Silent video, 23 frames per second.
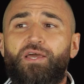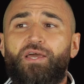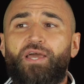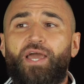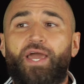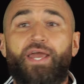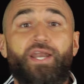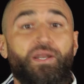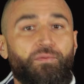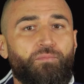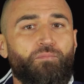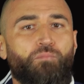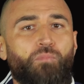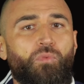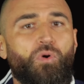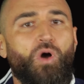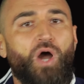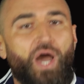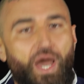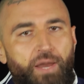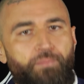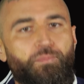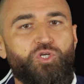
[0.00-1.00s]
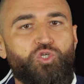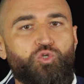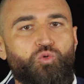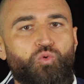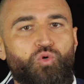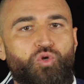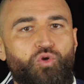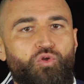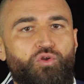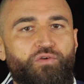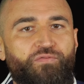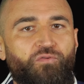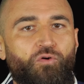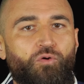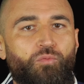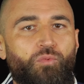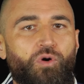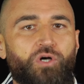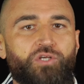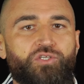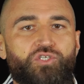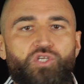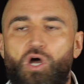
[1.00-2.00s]
And I had my school uniform
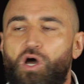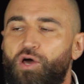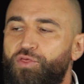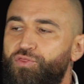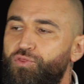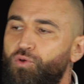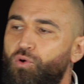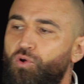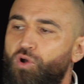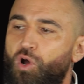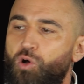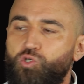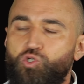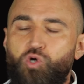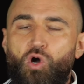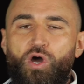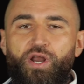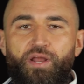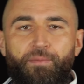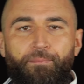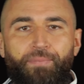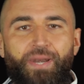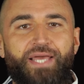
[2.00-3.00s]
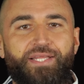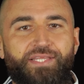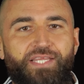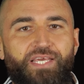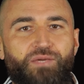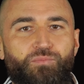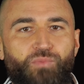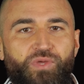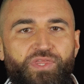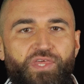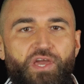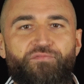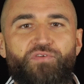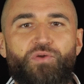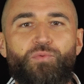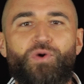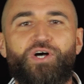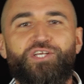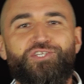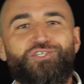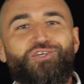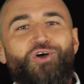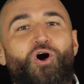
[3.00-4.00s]
on, so I thought I'll try to blend in with
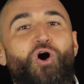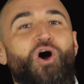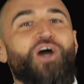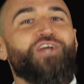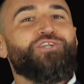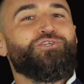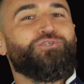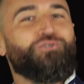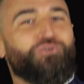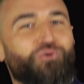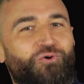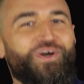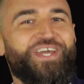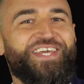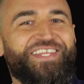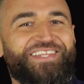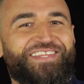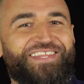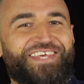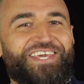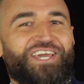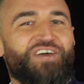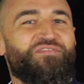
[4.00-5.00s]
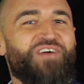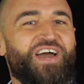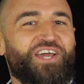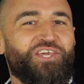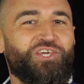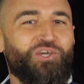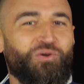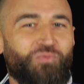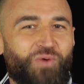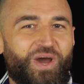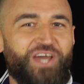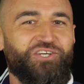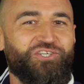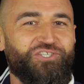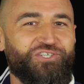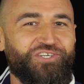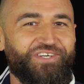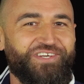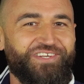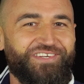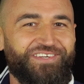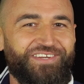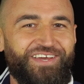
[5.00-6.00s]
everyone. So I joined the
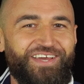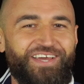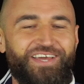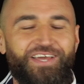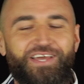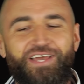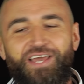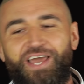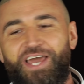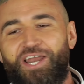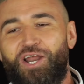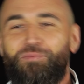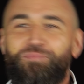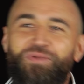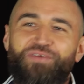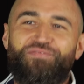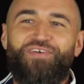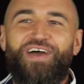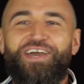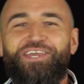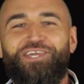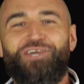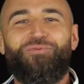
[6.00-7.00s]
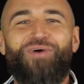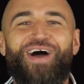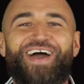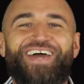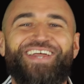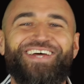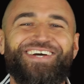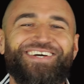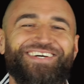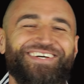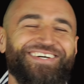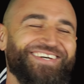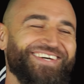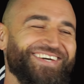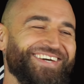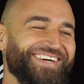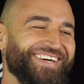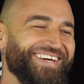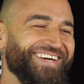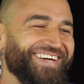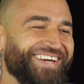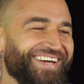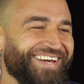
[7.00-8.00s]
evacuation, and I'm evacuating.
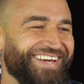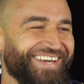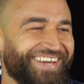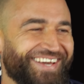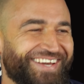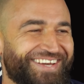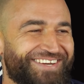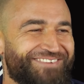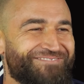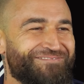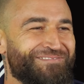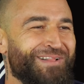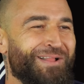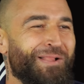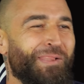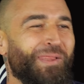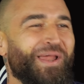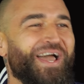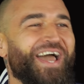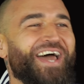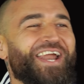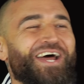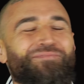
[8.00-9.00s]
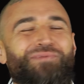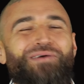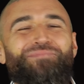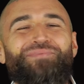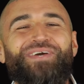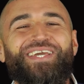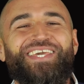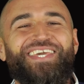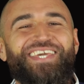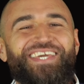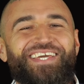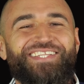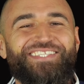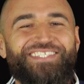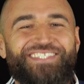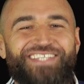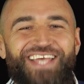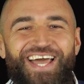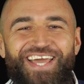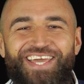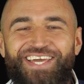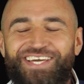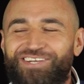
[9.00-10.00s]
And I remember kids
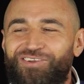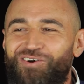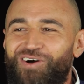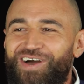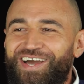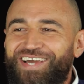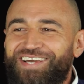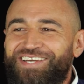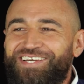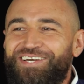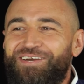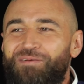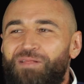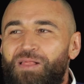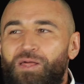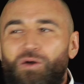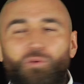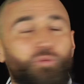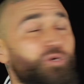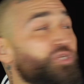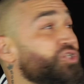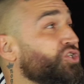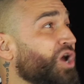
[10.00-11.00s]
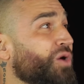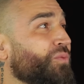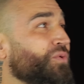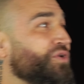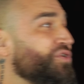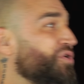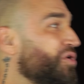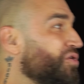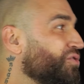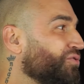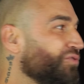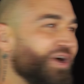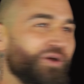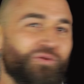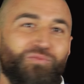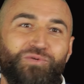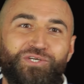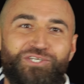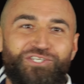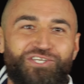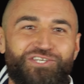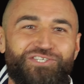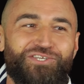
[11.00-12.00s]
saying like, what's going on? Like,
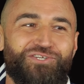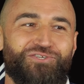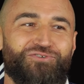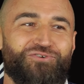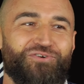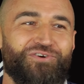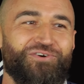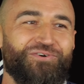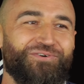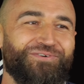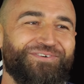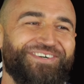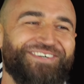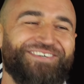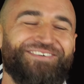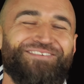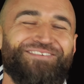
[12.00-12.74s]
is this a drill?